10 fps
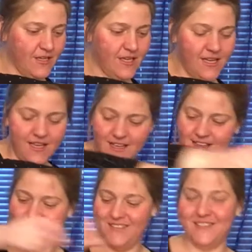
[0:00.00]

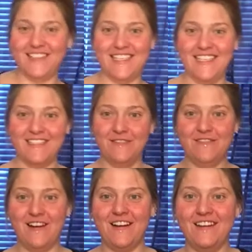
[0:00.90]
Okay, let's see so
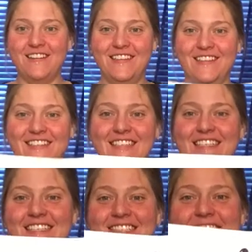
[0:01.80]
far.
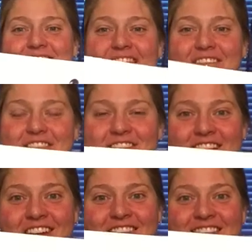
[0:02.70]
See what I have going
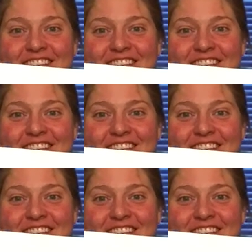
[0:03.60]
on?